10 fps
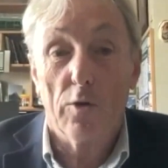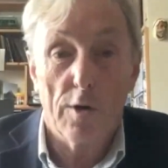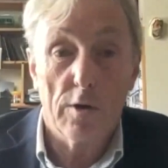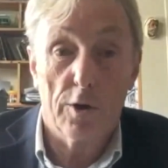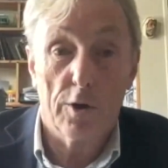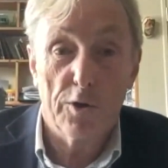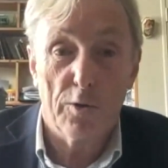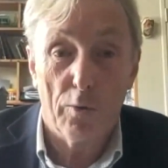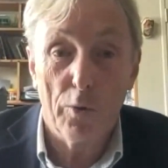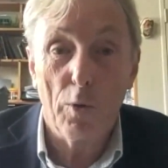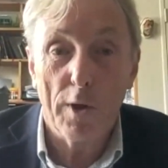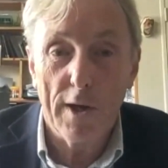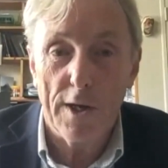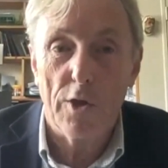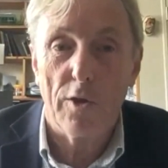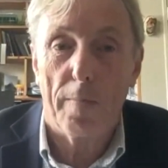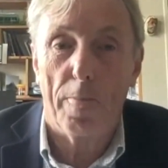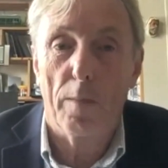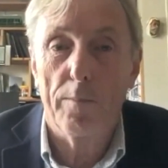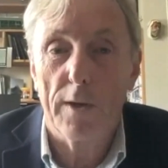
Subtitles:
constitutional rule against them,